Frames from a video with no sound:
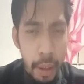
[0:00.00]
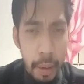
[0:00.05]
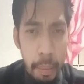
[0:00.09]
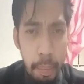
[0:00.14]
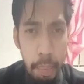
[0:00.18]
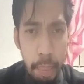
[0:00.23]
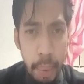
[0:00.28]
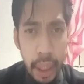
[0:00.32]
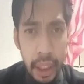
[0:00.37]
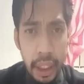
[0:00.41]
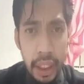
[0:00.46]

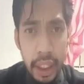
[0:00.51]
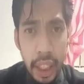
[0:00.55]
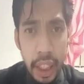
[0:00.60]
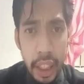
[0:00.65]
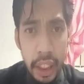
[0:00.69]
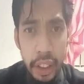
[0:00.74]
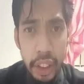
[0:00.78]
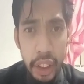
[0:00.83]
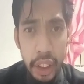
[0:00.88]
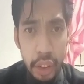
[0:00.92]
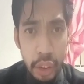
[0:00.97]
But uh,
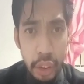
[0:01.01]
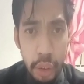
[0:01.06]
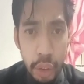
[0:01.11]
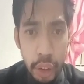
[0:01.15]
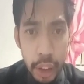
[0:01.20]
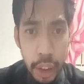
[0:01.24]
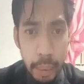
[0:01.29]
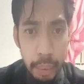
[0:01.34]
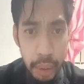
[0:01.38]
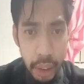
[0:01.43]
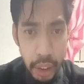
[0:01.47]
in this
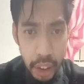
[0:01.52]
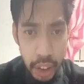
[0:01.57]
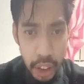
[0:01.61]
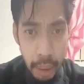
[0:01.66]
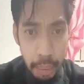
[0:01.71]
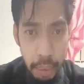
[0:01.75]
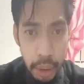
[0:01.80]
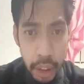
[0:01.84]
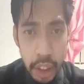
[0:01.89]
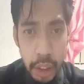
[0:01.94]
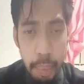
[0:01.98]
dream, there is
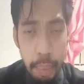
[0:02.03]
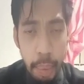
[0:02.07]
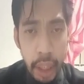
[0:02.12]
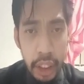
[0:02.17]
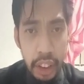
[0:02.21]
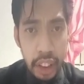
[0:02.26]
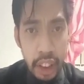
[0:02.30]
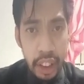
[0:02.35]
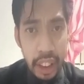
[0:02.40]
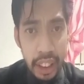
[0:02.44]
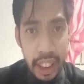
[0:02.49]
something
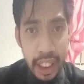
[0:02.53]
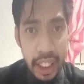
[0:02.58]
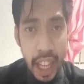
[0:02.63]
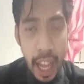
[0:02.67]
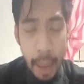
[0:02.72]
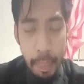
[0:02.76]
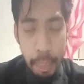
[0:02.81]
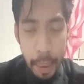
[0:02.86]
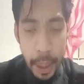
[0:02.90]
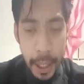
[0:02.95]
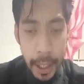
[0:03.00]
special that had
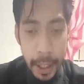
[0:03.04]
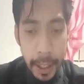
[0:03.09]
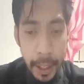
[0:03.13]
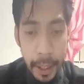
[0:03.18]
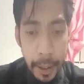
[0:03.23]
happened.